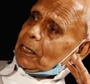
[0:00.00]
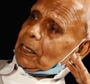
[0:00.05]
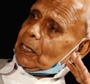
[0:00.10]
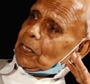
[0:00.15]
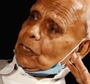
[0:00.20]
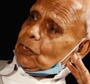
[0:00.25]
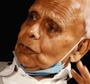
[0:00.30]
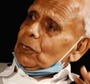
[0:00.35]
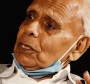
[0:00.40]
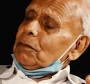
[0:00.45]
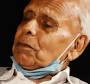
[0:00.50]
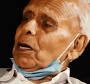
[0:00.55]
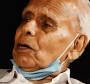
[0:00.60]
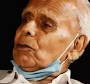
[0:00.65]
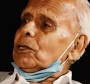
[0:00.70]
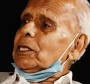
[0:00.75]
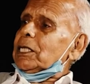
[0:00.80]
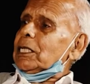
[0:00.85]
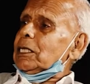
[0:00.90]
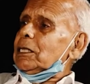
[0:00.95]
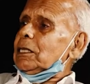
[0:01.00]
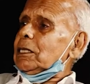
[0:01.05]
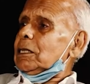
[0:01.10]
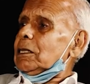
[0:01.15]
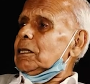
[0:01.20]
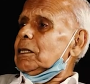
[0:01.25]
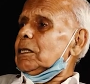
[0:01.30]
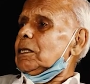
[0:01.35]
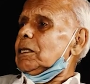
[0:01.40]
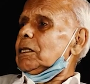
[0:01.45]
into the mountain
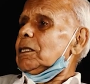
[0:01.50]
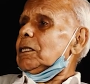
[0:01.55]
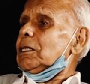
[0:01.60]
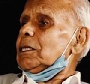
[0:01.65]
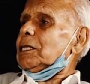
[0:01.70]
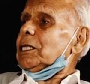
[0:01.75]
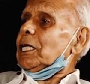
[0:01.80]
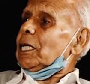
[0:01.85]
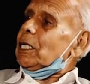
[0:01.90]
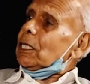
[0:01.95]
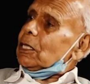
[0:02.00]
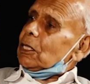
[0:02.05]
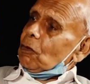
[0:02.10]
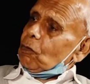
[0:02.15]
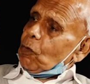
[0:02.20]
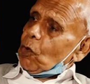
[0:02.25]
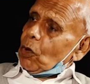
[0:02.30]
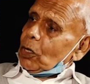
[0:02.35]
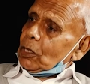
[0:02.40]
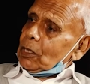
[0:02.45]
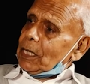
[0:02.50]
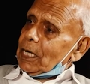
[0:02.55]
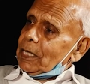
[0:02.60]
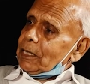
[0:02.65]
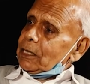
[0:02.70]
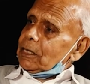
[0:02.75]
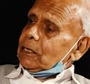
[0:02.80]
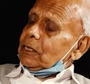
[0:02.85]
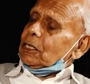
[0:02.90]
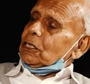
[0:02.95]
during the war,
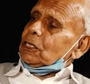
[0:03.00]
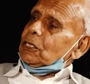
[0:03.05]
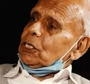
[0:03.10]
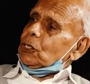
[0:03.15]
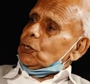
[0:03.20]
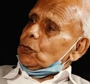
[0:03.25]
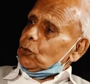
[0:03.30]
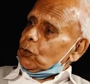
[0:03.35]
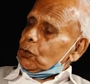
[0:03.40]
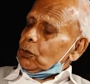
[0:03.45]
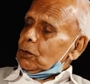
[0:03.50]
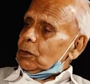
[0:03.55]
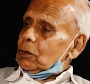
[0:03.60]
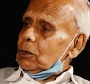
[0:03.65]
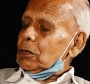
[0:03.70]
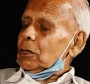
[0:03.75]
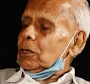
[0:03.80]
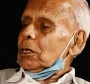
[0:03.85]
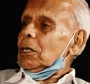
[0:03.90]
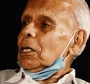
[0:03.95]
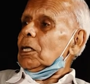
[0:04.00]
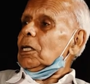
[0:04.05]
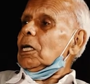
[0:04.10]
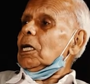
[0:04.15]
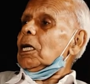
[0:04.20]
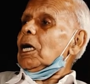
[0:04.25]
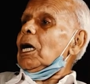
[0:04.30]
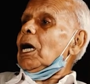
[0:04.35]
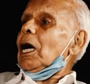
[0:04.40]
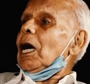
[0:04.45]
1962,
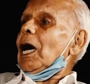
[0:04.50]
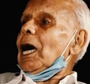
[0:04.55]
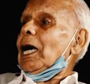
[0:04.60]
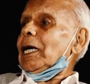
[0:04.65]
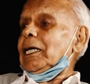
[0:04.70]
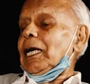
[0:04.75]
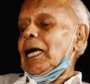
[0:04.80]
I